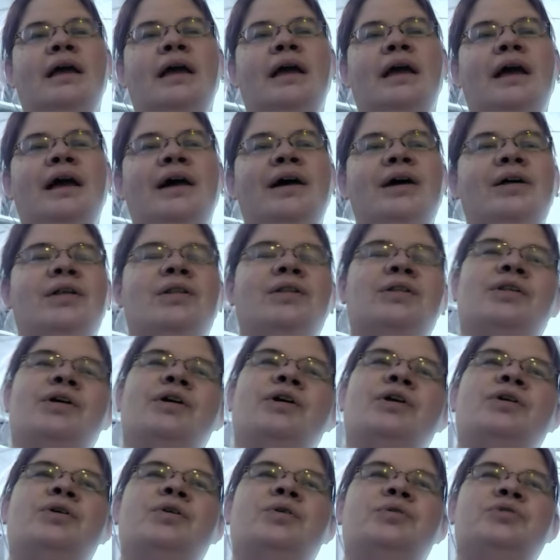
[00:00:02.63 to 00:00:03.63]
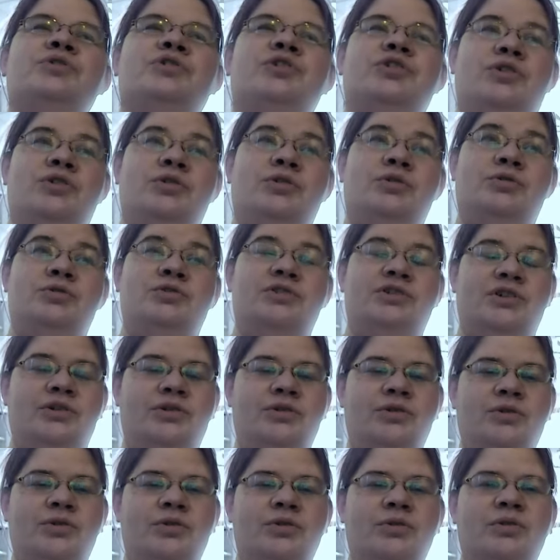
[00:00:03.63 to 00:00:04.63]
Hello,
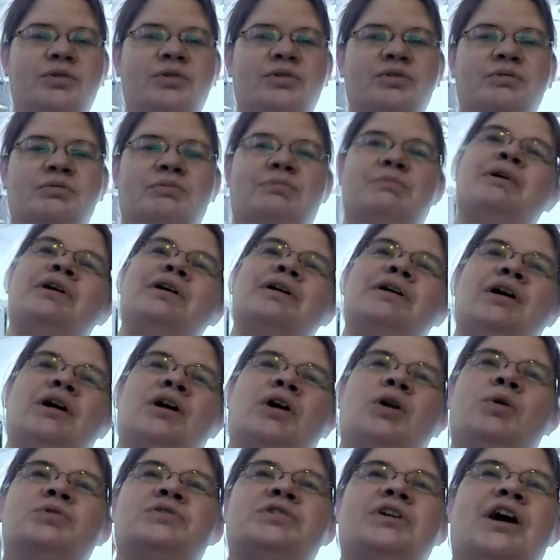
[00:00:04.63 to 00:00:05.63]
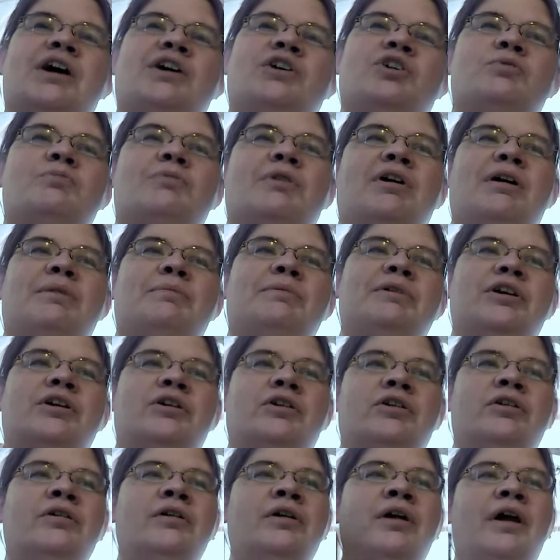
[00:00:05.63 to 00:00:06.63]
YouTube. Otaku Mom
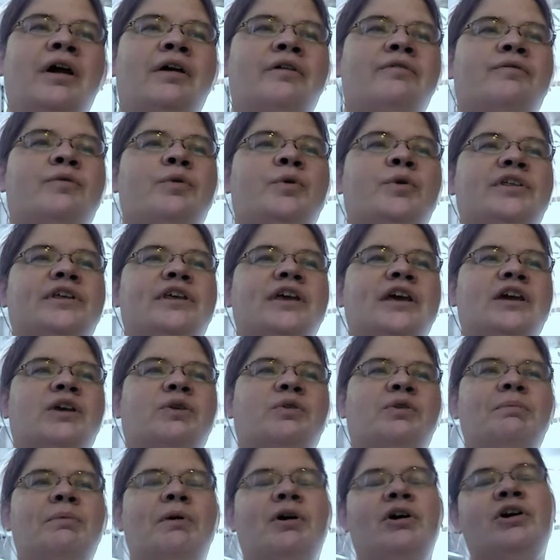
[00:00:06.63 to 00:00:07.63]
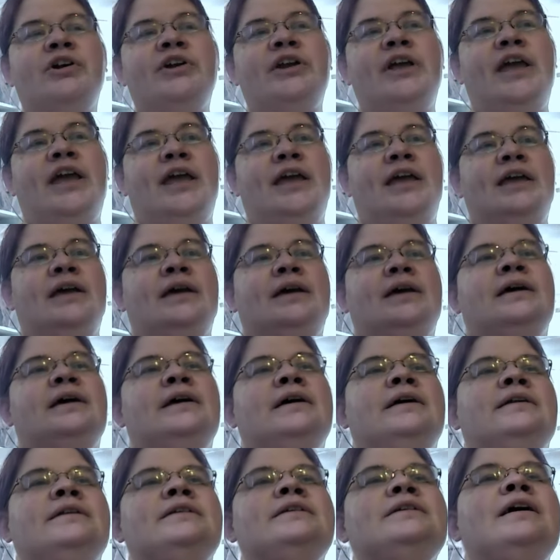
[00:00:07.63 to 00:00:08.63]
here for the Geekery Barn,
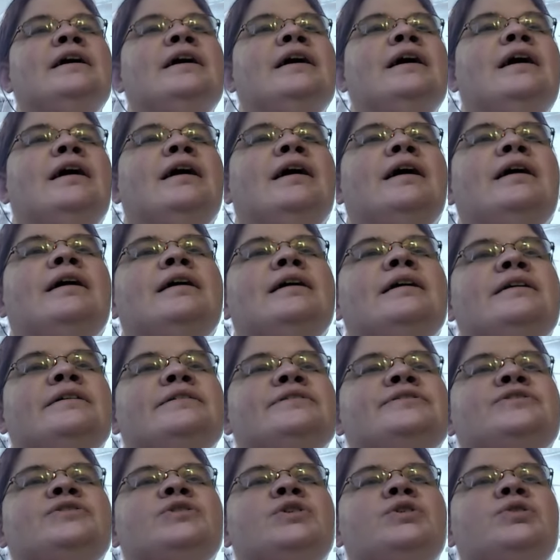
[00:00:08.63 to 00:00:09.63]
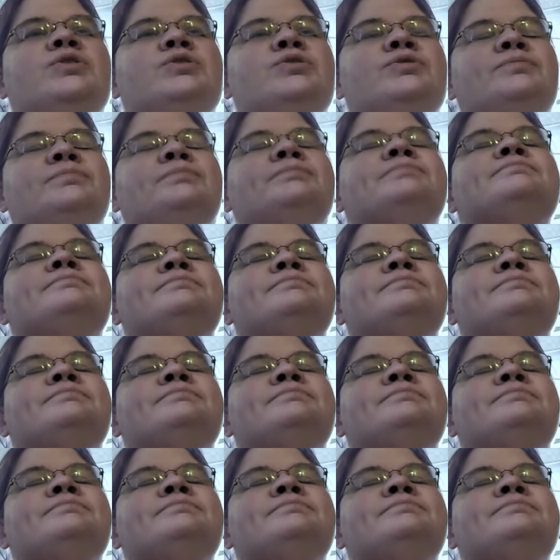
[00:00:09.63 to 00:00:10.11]
and uh, so